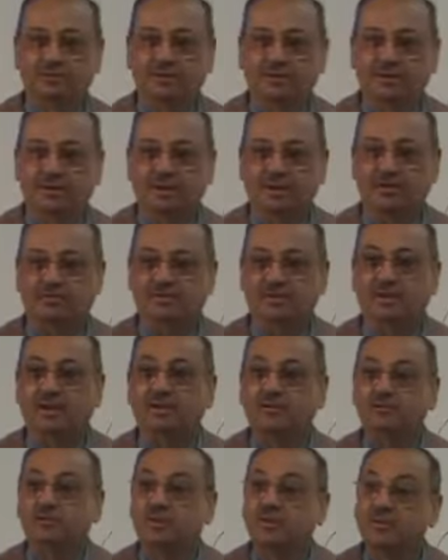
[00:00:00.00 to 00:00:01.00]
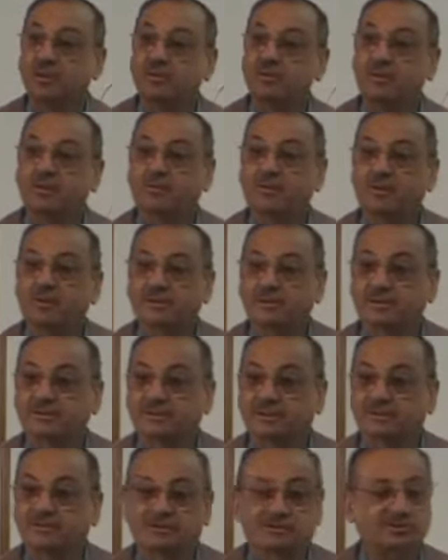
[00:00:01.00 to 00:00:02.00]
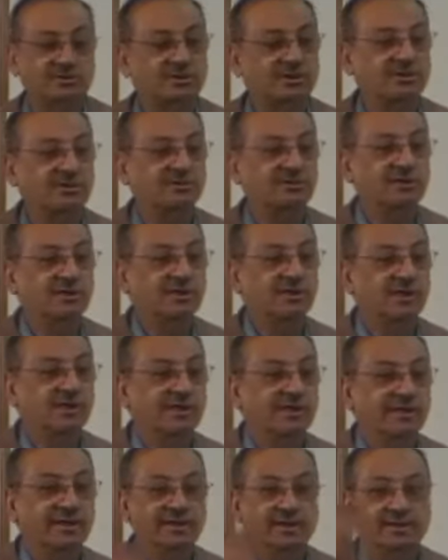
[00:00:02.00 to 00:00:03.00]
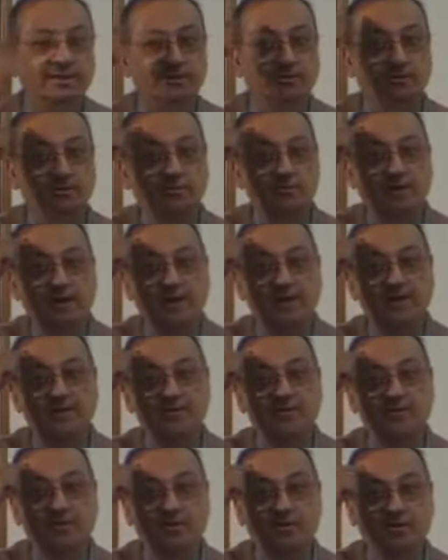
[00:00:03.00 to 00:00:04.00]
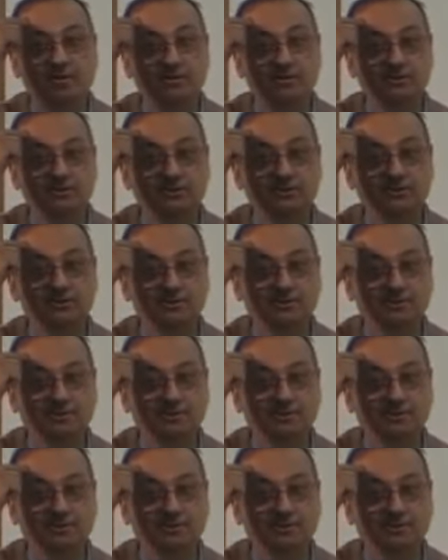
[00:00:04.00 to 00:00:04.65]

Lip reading: will love it. So remember, brothers and sisters, your mind knows,